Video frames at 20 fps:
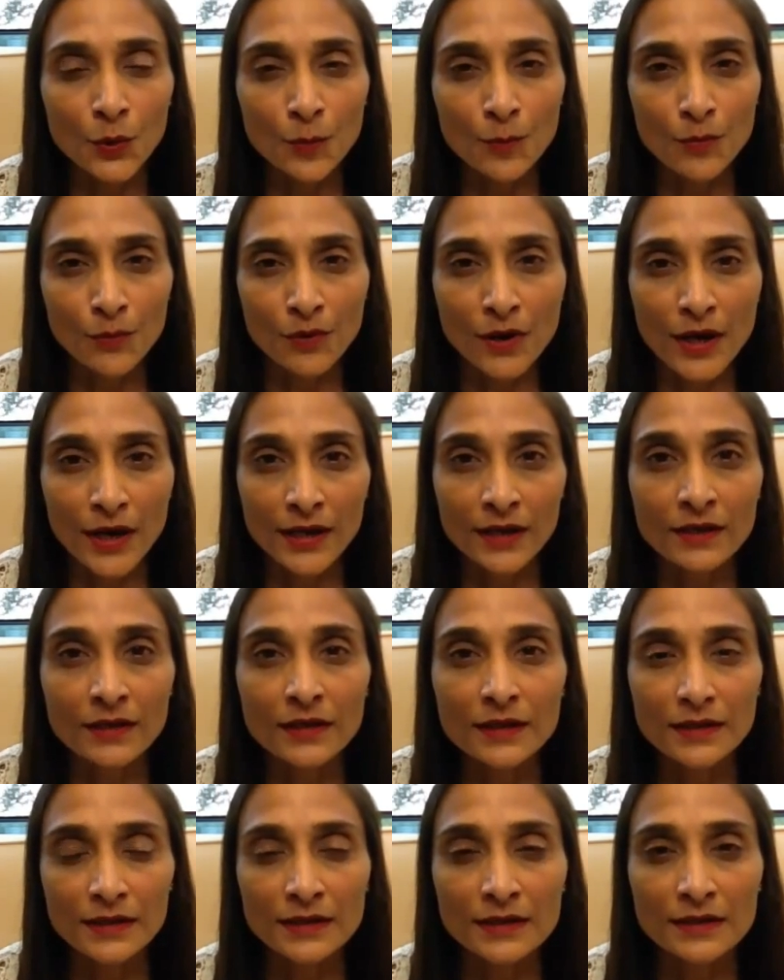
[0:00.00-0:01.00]
brain
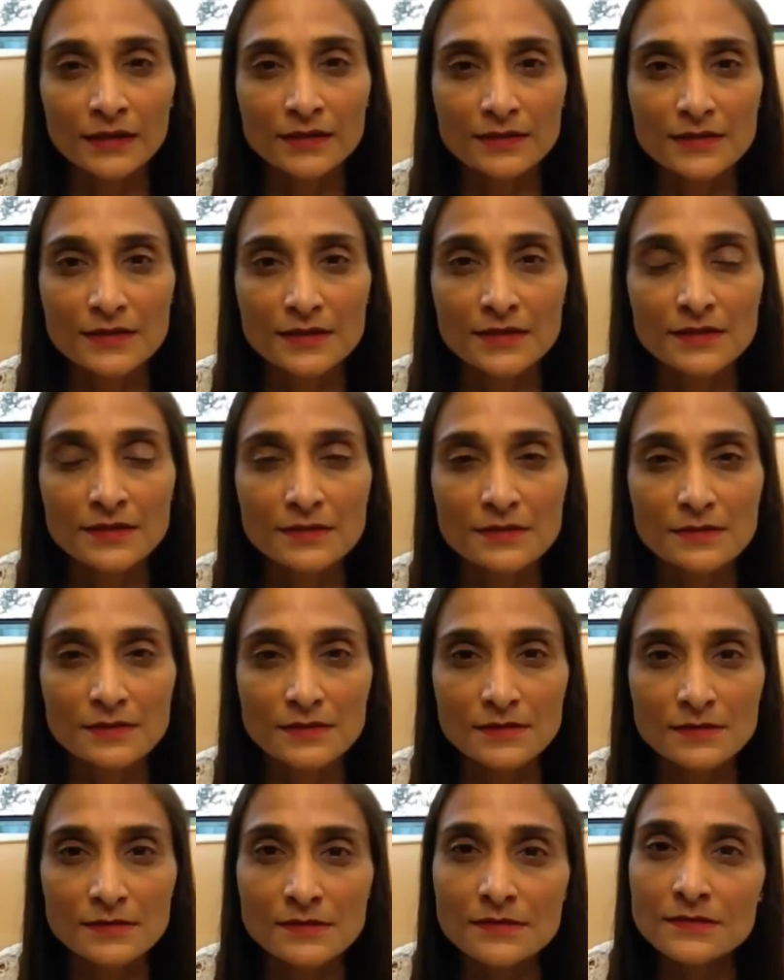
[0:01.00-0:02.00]
is
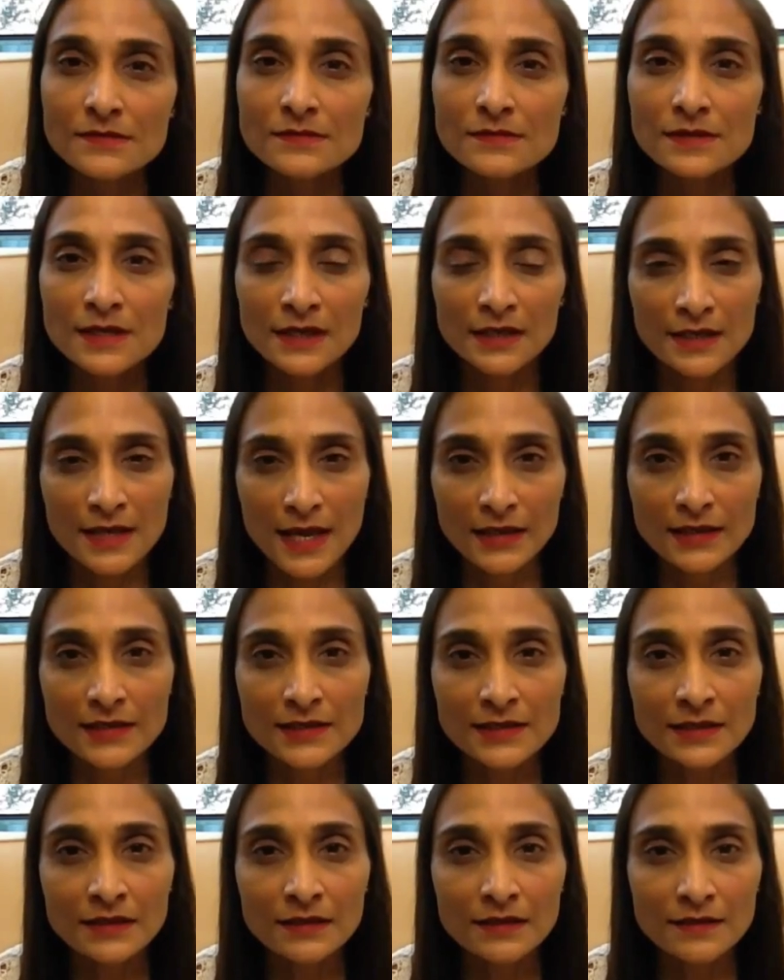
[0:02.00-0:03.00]

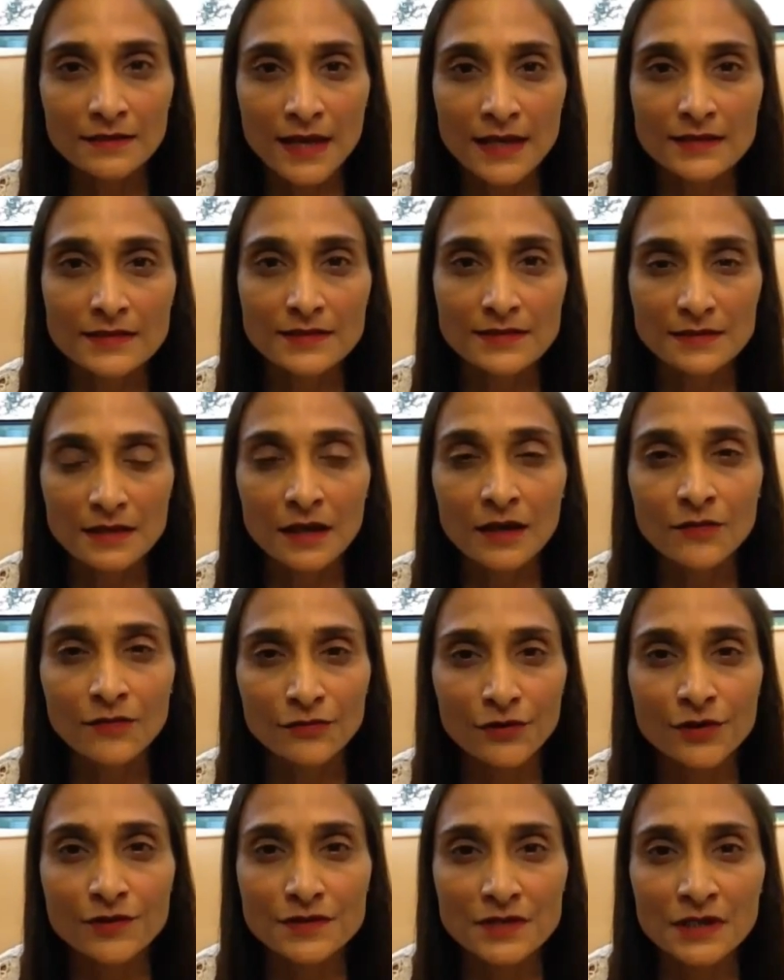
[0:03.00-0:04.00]
connecting that stuck
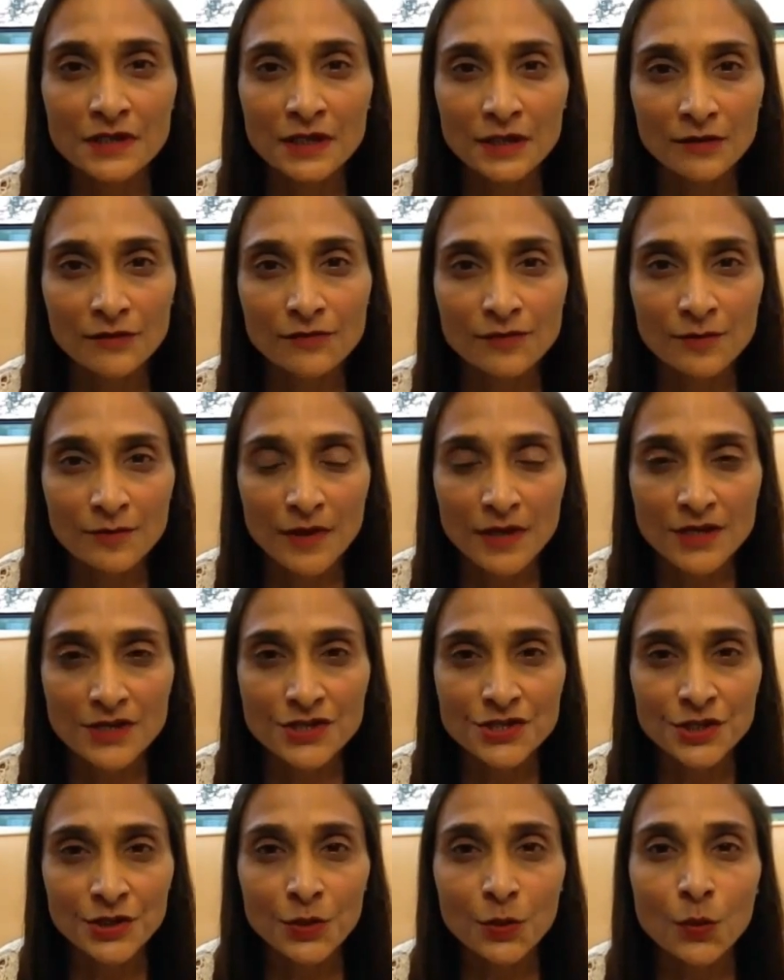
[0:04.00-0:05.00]
frozen
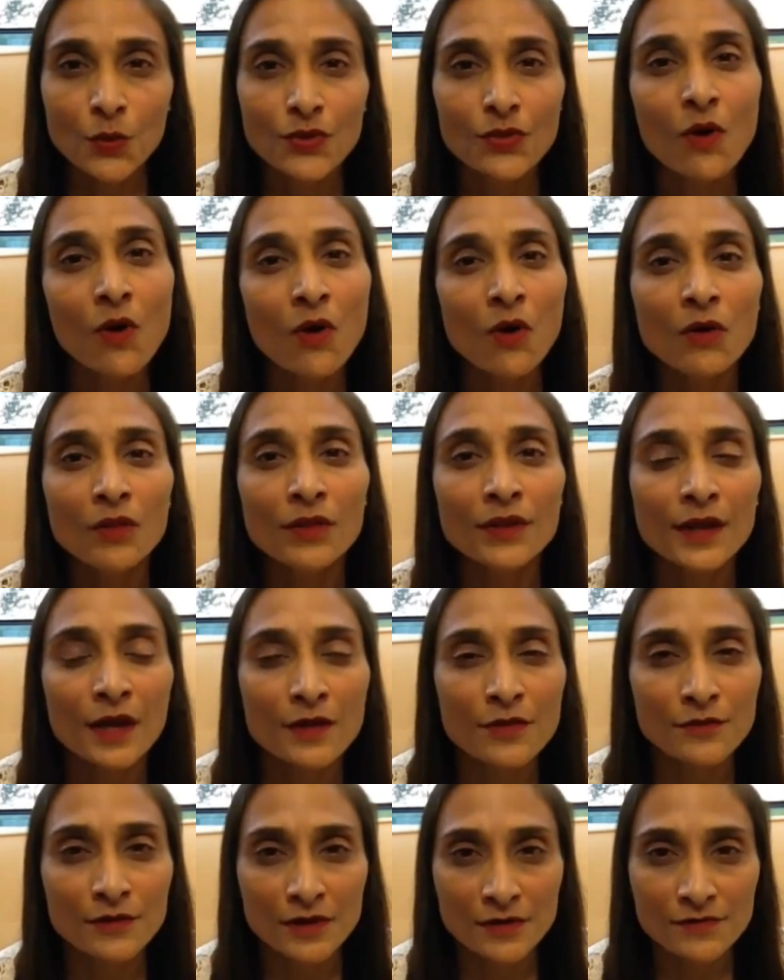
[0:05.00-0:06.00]
information with all the
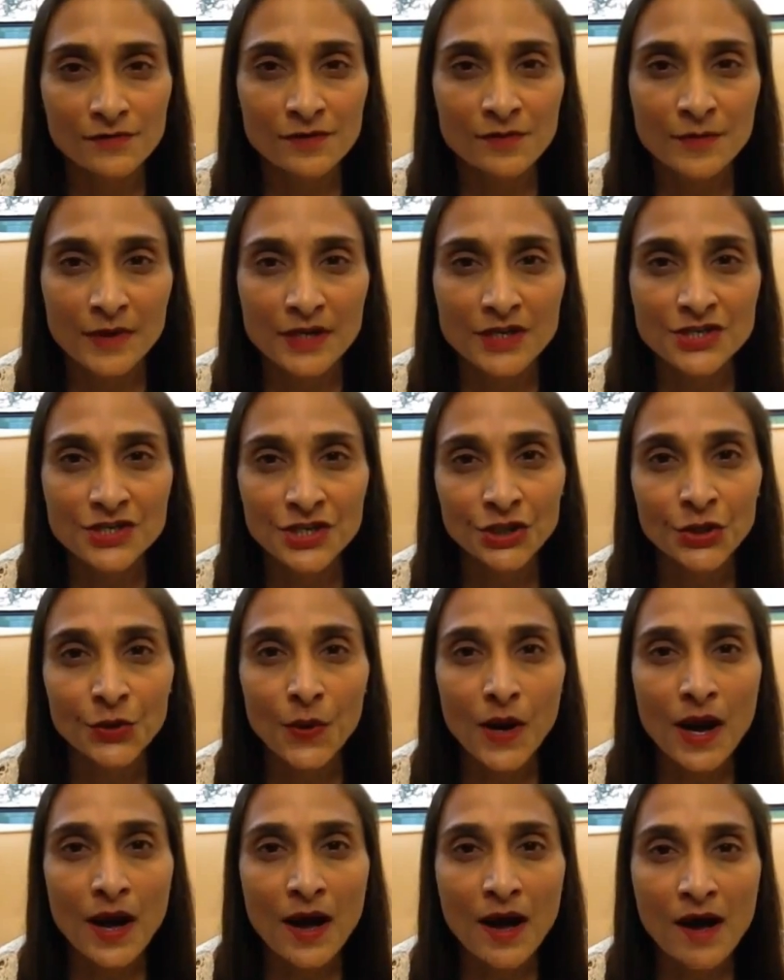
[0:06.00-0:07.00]
other information you
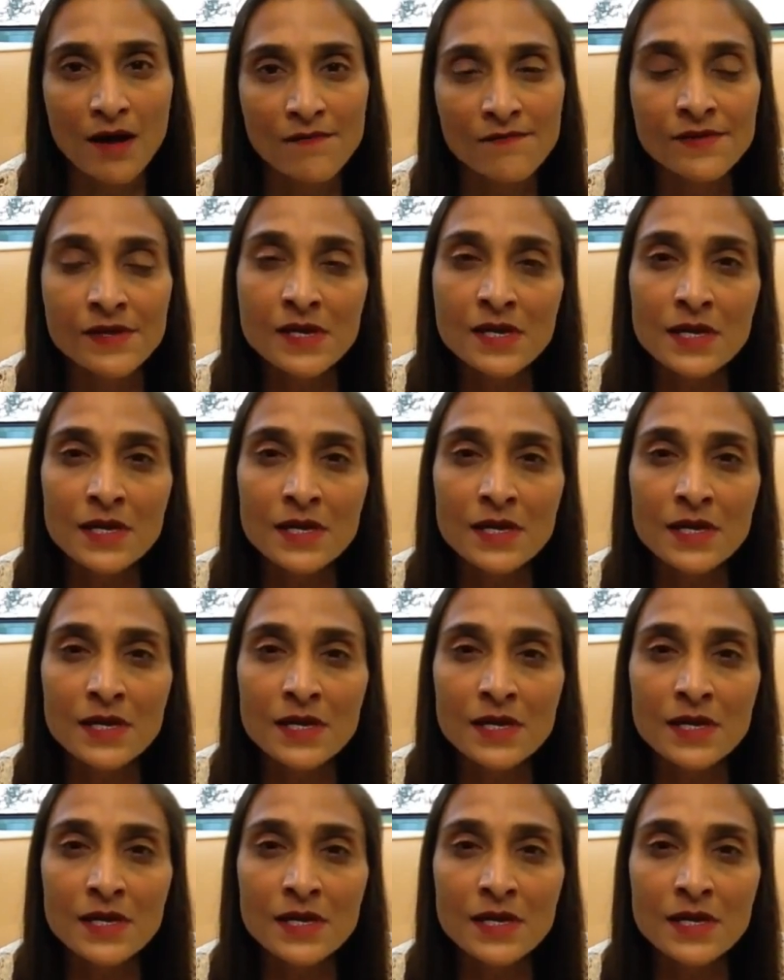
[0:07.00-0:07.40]
have